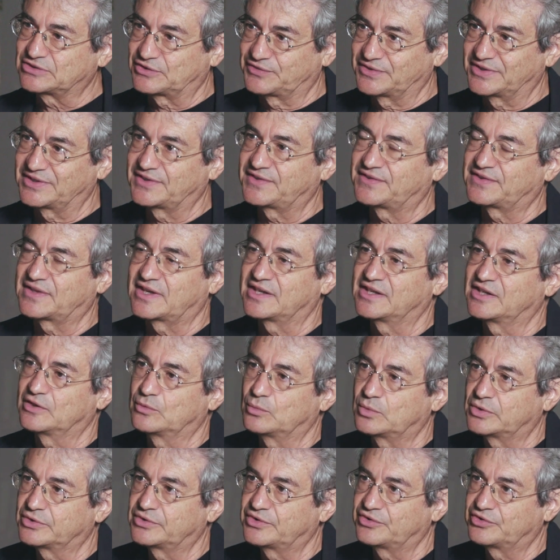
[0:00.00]
of understanding
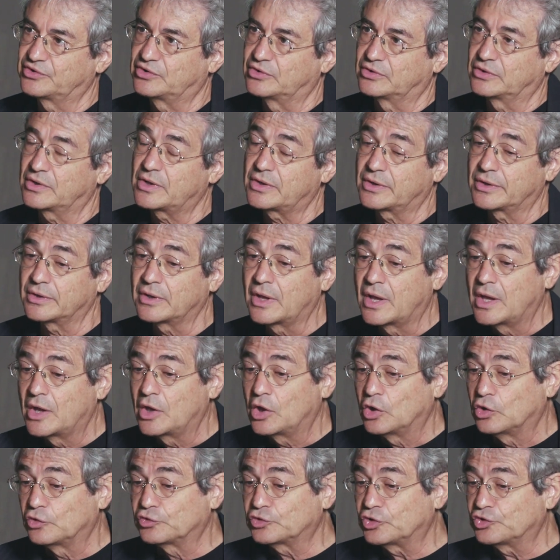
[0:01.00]
what is going on.
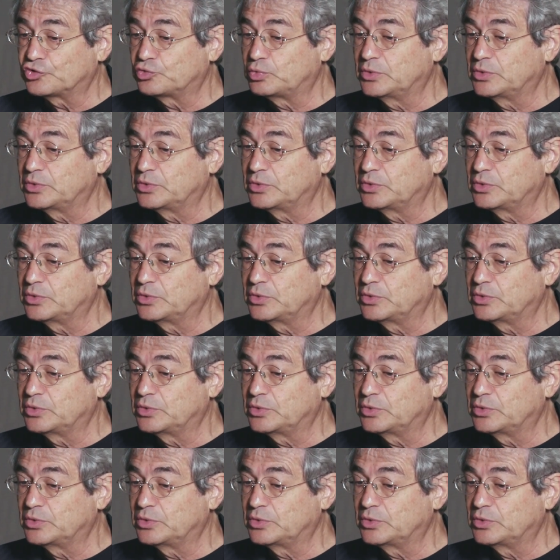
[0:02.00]
Of course,